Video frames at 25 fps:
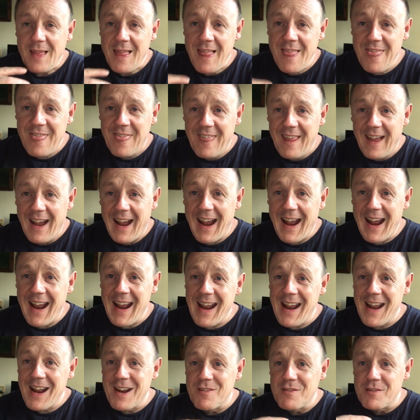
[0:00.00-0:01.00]
that
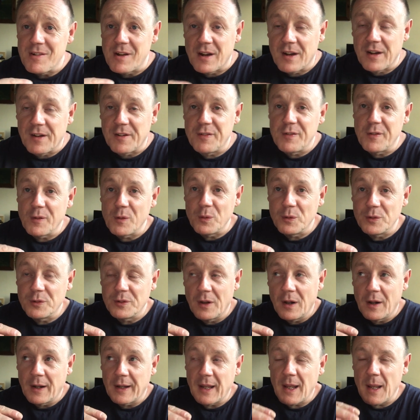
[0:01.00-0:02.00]
area feels
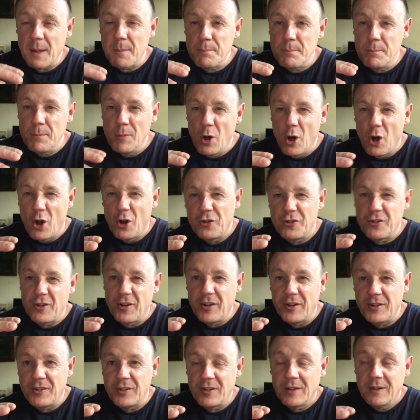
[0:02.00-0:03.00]
like it
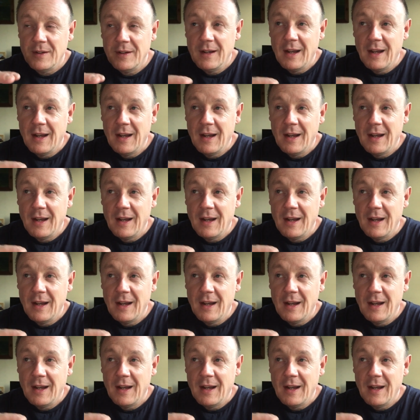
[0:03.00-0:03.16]
merges